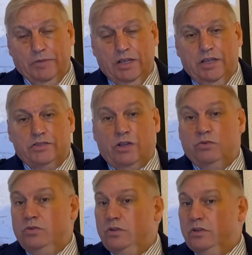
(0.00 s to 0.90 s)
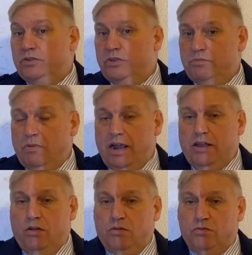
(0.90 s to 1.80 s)
So you might
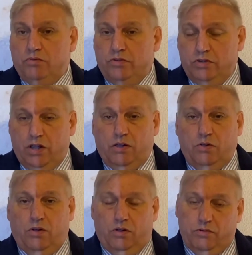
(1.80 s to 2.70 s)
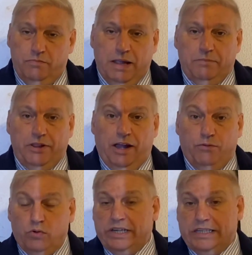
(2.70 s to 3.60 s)
know or remember that I've
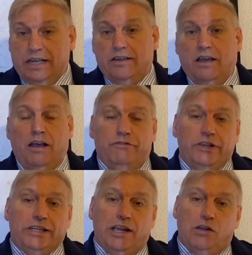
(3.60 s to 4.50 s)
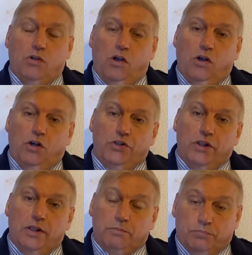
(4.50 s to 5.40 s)
already done a video on
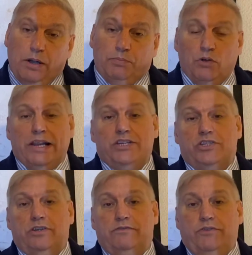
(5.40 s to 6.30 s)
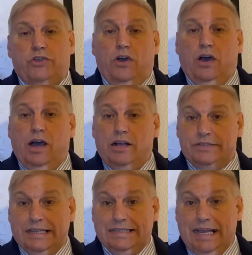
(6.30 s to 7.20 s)
preparation for your IELTS
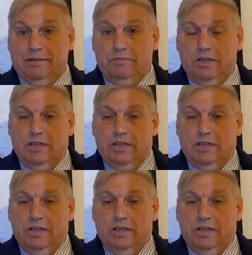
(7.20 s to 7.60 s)
exam.